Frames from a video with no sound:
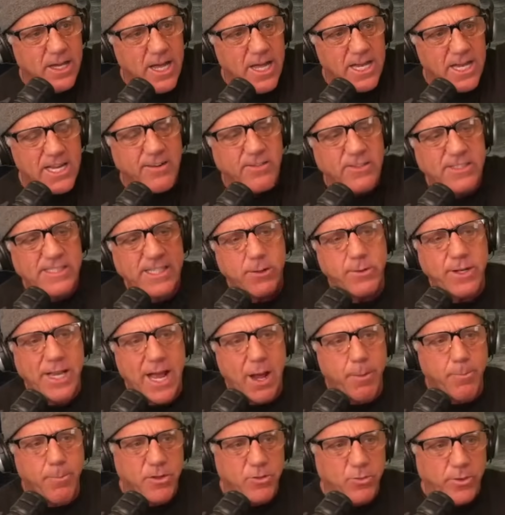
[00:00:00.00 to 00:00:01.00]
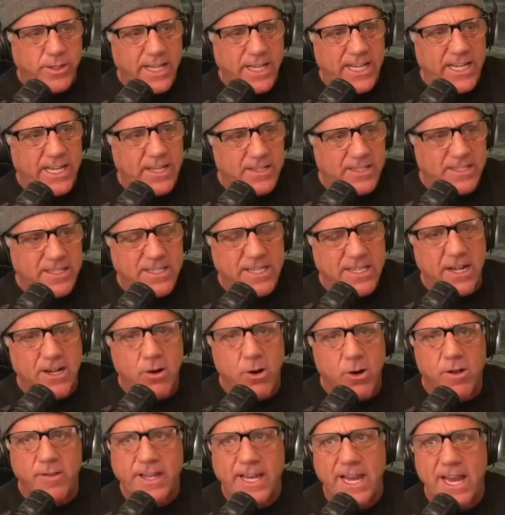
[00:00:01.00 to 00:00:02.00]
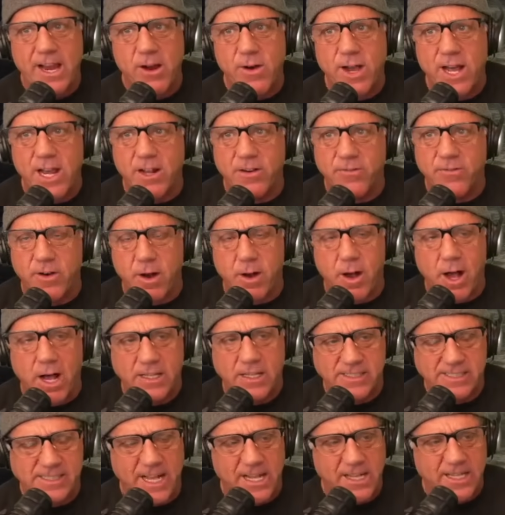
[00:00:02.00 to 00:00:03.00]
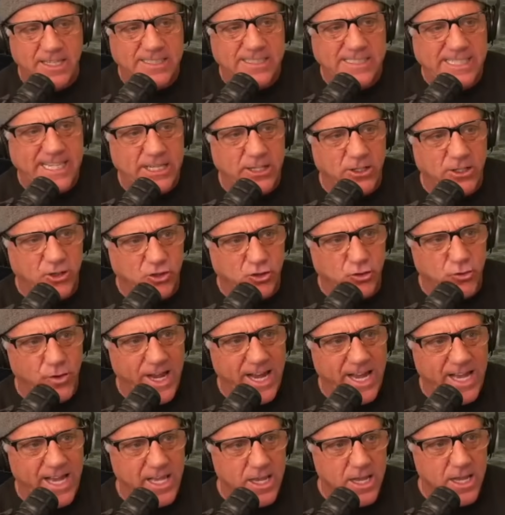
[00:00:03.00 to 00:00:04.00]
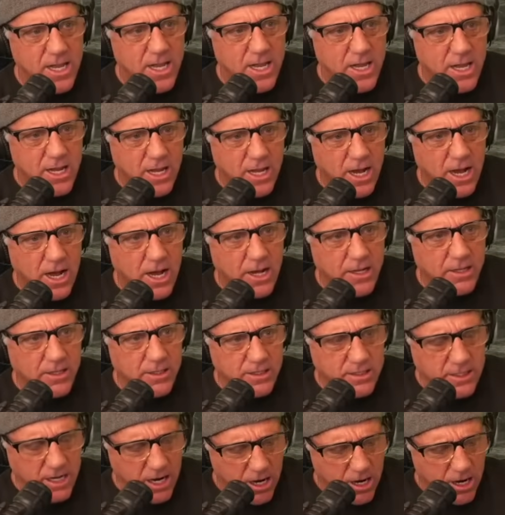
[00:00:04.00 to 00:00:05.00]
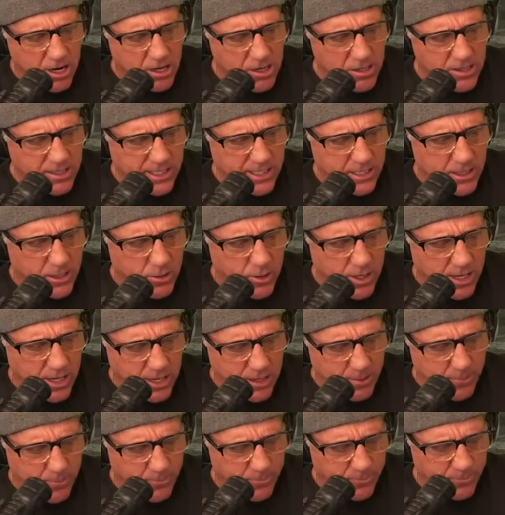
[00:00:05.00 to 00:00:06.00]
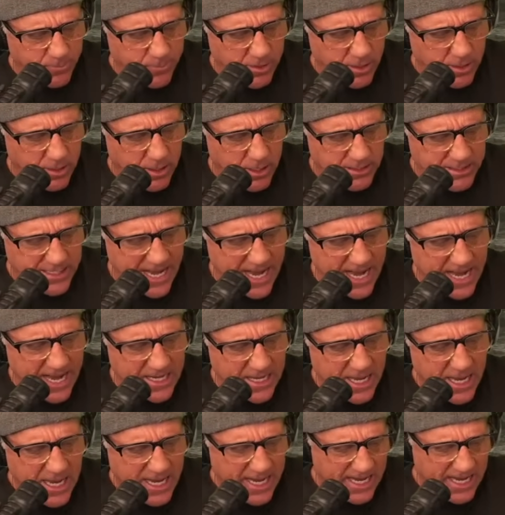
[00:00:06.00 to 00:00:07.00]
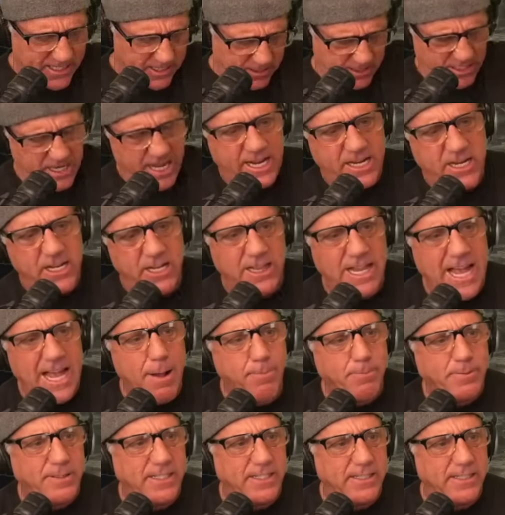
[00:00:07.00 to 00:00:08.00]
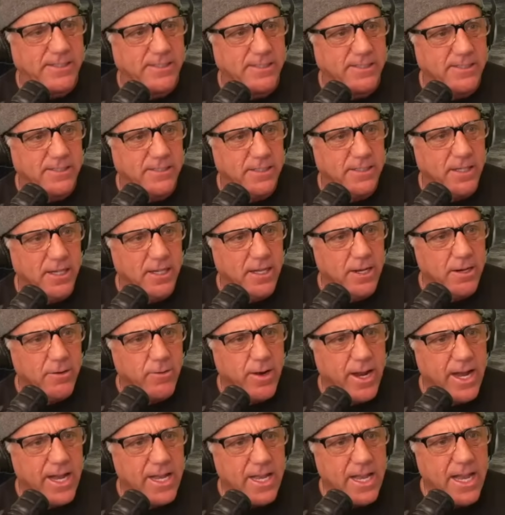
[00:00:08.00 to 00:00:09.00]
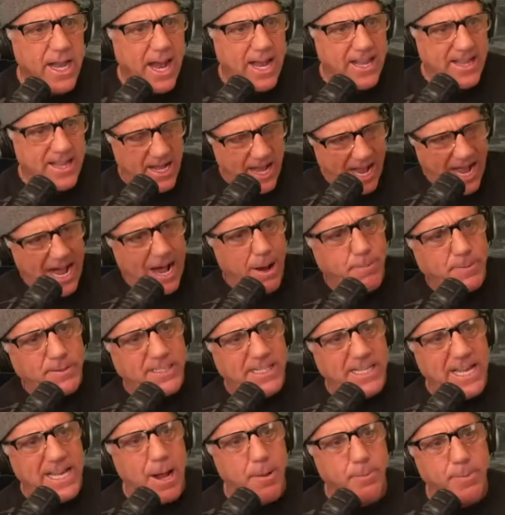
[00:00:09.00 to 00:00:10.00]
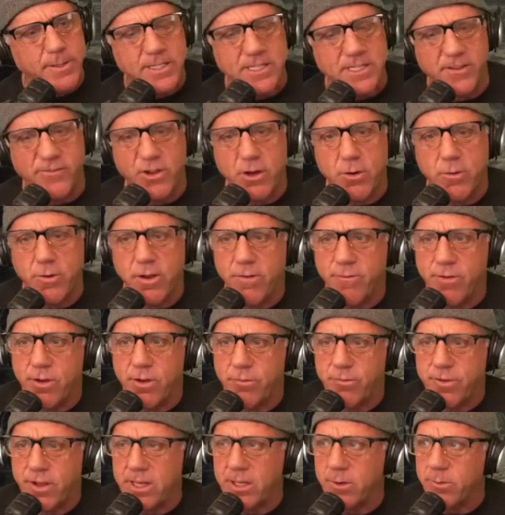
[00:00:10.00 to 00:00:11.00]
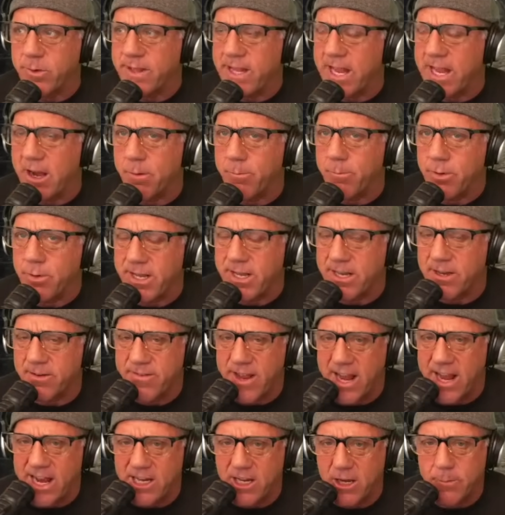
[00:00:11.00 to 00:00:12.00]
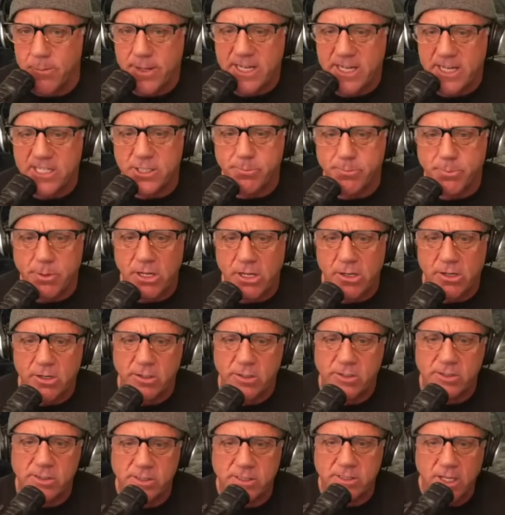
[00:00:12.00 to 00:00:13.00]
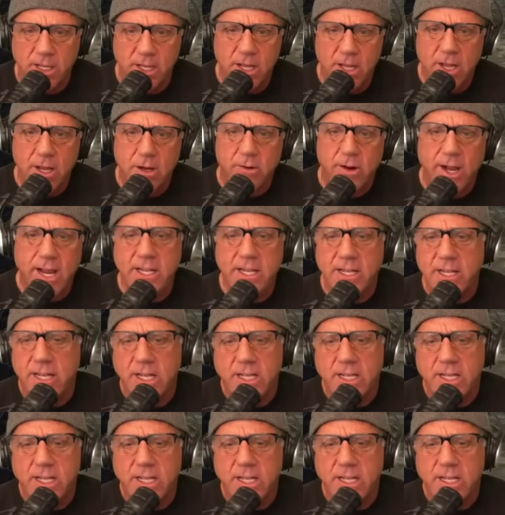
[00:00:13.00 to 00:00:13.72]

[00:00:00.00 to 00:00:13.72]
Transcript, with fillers: You ever see what happens when they suck all the air out of a, a solid steel train uh, car? You know, um, a tank. It it collapses, right? And the opposite happens if you if you fill it with air and put it in a vacuum, it explodes, right?